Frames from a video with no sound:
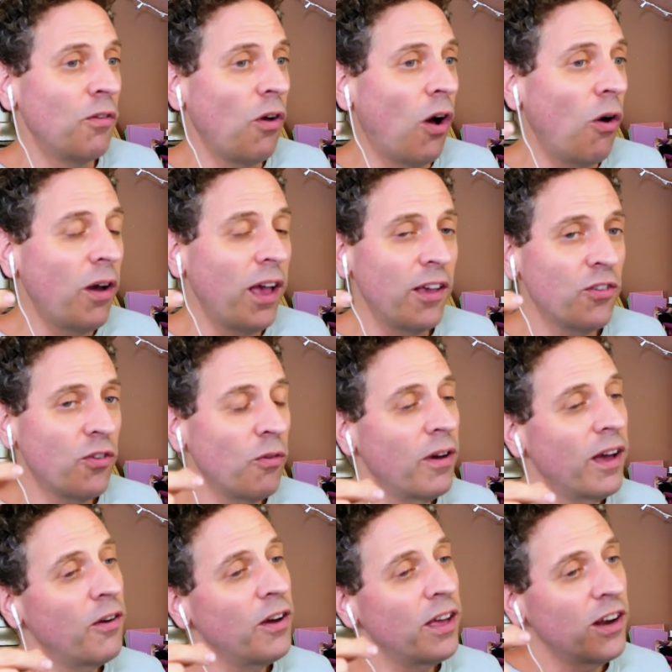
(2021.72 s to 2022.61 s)
Okay, so
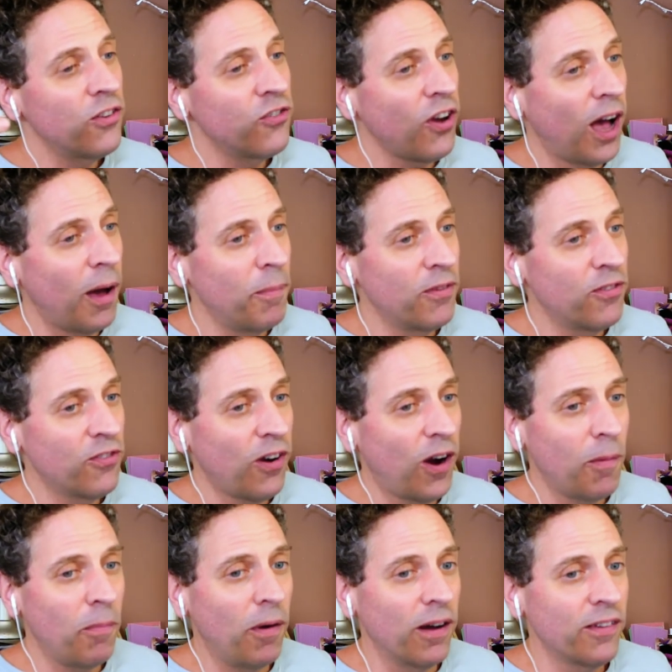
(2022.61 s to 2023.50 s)
go get a job at
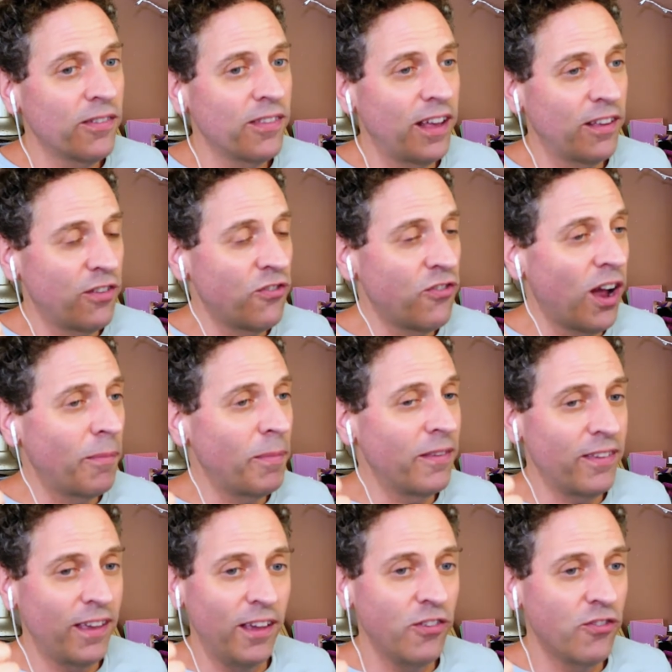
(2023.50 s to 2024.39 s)
Starbucks. That's a job
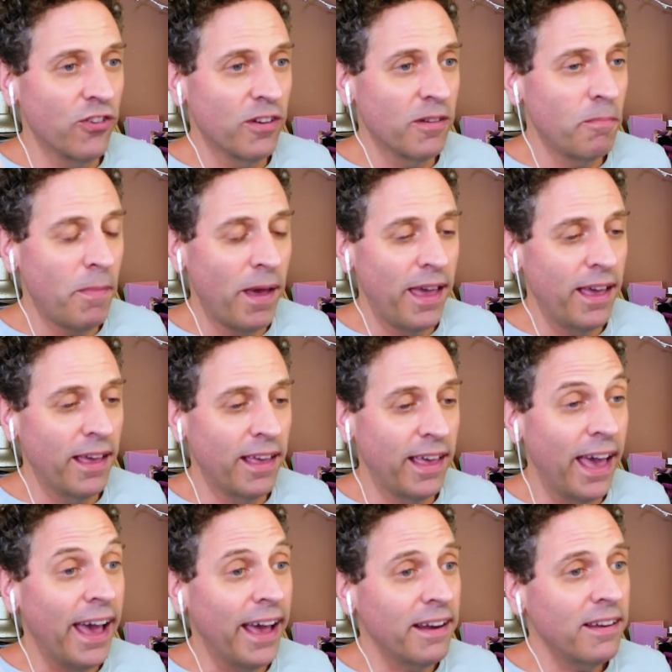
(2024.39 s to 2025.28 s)
that's easier to
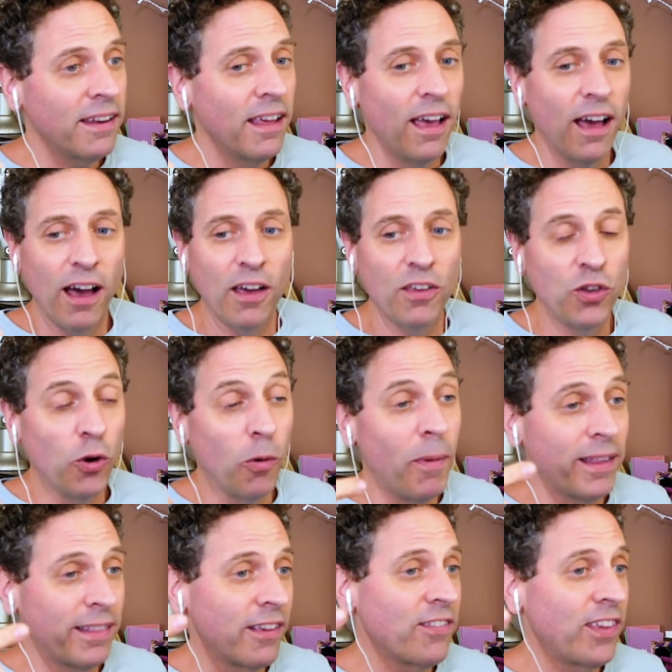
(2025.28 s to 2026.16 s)
get. You'll
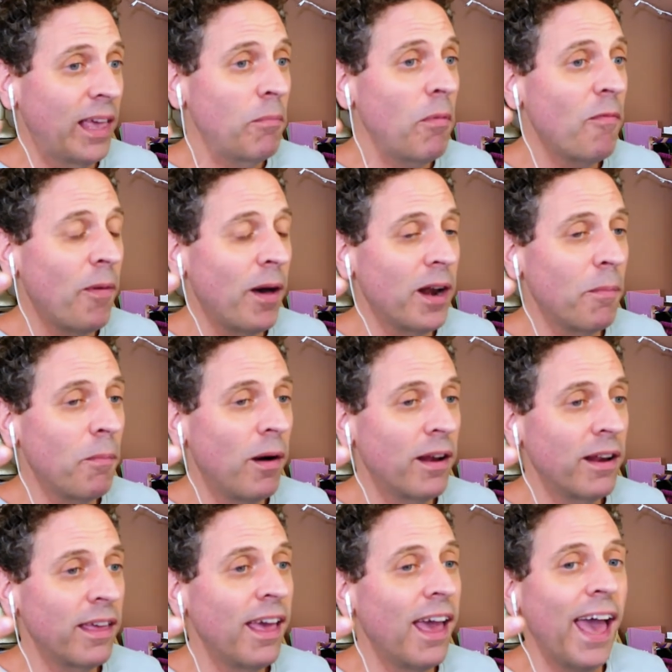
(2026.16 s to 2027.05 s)
make the same amount of
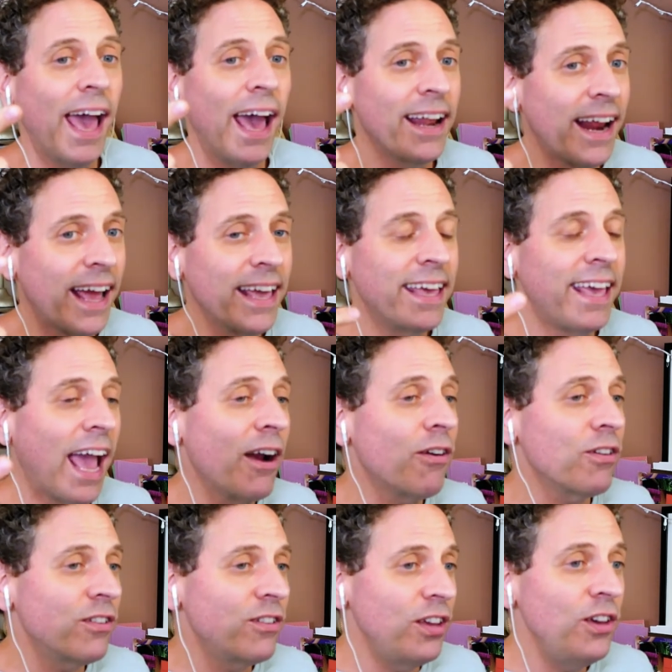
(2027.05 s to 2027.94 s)
money. And I
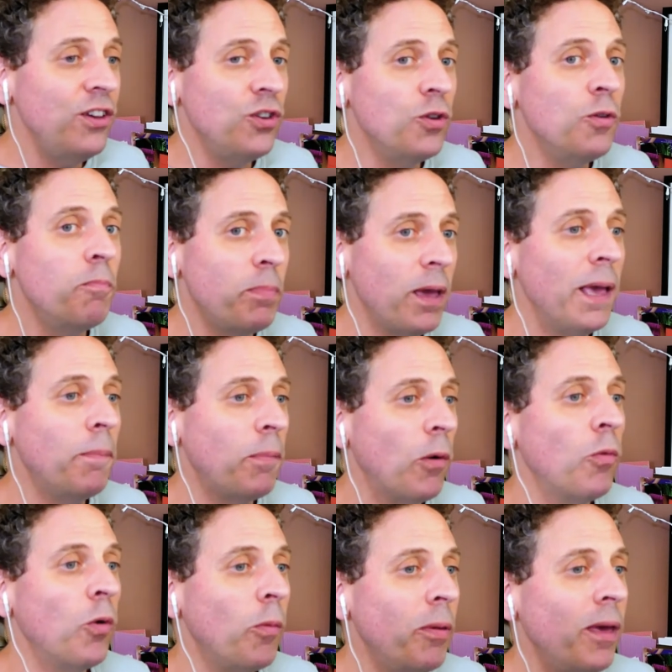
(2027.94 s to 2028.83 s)
guarantee you,
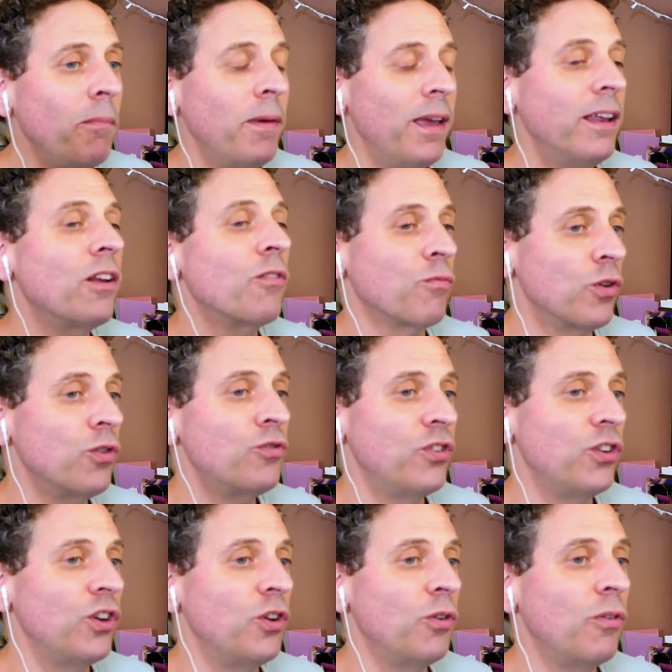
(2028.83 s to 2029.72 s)
people will be mean and rude
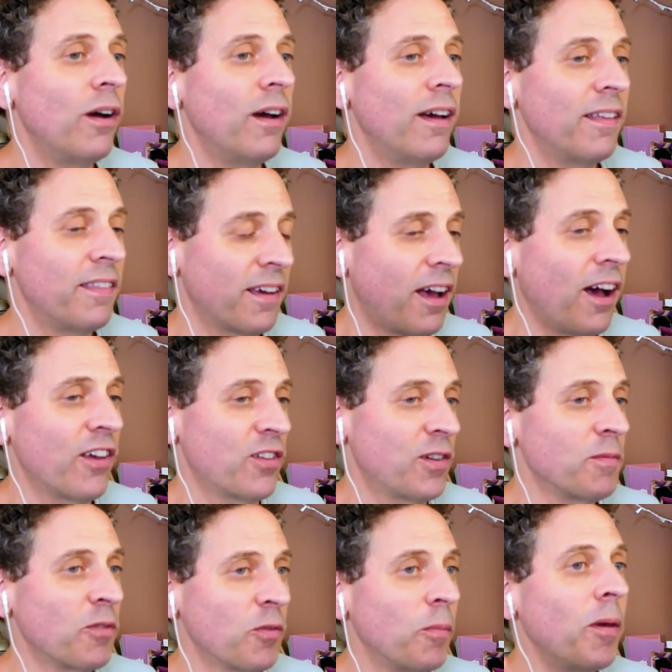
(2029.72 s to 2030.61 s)
to you. The
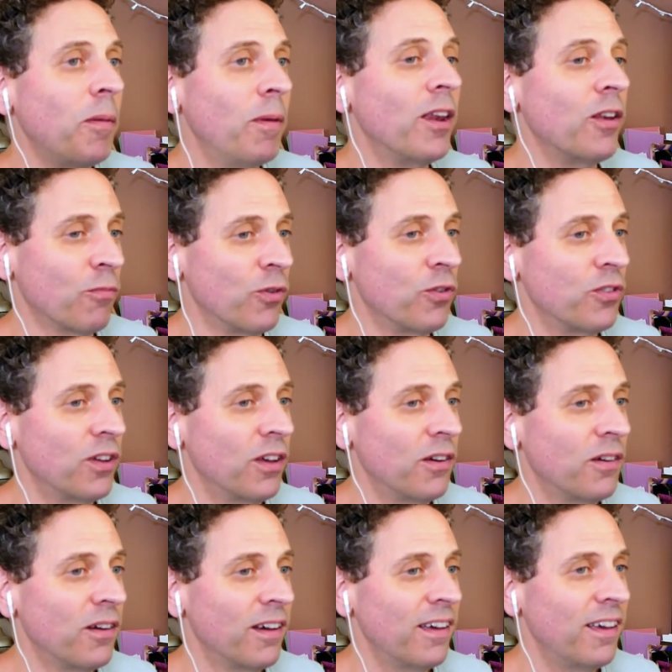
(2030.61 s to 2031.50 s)
customers will be mean and rude to you.
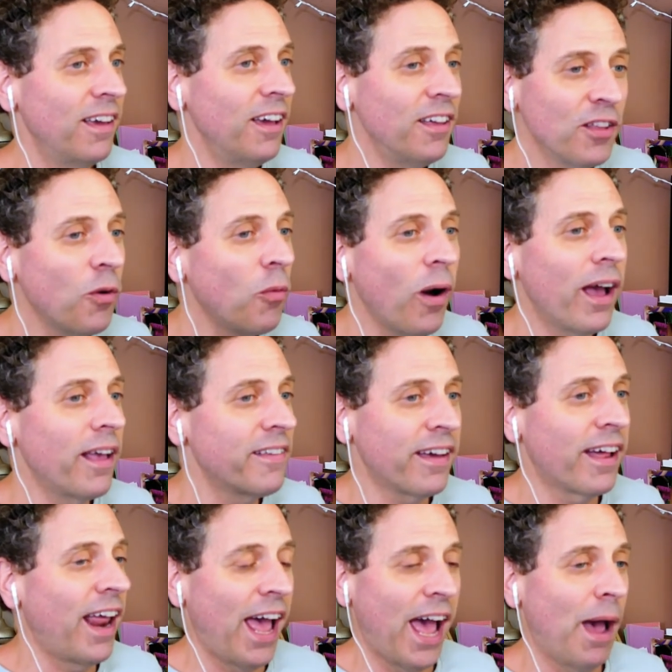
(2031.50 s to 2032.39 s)
Either way, it's
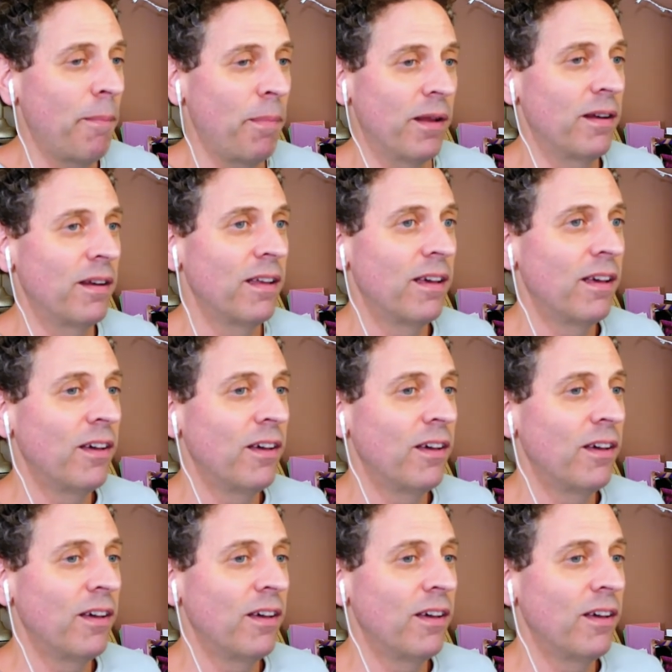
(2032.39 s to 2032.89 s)
going to happen.